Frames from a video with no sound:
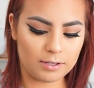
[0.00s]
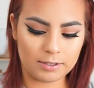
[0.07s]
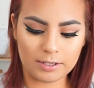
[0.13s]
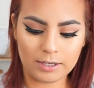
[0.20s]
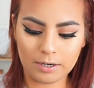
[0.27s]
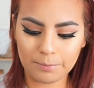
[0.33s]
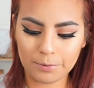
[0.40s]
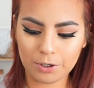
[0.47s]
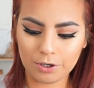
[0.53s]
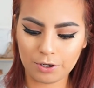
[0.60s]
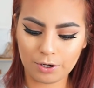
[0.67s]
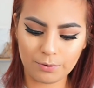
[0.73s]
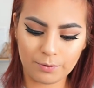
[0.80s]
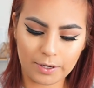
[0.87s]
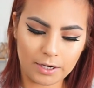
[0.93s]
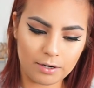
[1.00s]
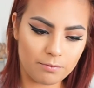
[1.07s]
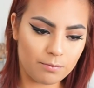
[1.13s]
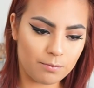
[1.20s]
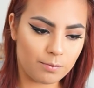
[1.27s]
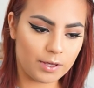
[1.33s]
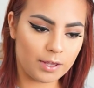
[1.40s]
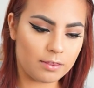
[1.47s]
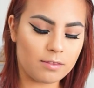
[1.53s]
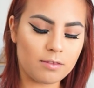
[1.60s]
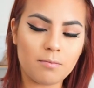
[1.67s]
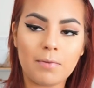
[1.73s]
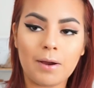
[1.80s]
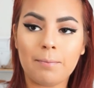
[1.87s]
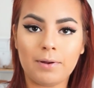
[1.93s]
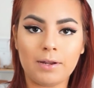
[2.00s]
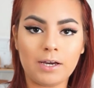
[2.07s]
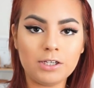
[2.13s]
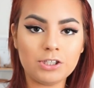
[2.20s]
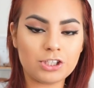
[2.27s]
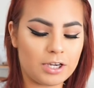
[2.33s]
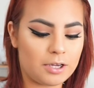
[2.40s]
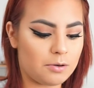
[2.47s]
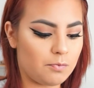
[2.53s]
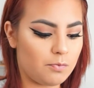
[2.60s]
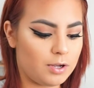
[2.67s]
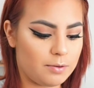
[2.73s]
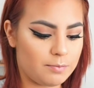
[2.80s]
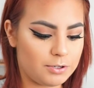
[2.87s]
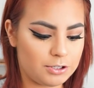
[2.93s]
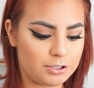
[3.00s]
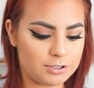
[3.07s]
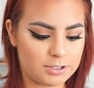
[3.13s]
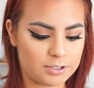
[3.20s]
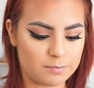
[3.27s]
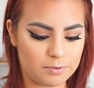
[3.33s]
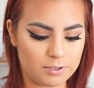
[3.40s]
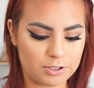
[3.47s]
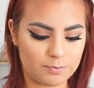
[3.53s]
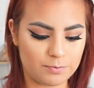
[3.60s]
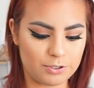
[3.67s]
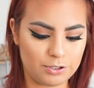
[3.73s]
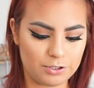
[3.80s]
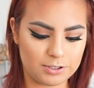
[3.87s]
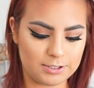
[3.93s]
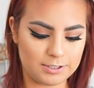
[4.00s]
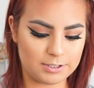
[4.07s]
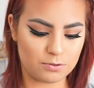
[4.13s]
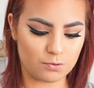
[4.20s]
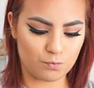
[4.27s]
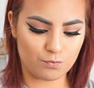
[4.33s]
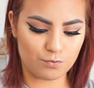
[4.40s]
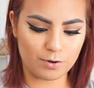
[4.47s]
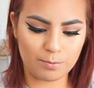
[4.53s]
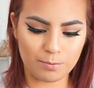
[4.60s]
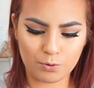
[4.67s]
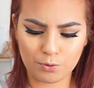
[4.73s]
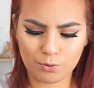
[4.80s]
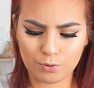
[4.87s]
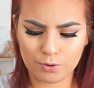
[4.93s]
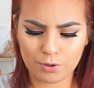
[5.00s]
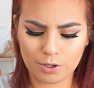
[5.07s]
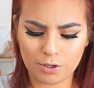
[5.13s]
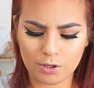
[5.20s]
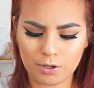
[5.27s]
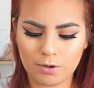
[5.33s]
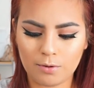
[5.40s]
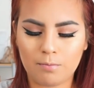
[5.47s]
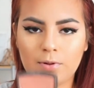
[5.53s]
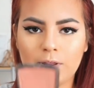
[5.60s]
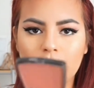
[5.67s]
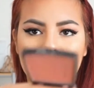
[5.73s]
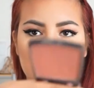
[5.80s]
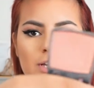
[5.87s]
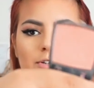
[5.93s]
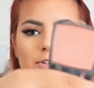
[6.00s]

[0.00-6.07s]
Then I'm gonna go in with my blush, and what I'm gonna use as blush, I'm gonna use this Rimmel blush. I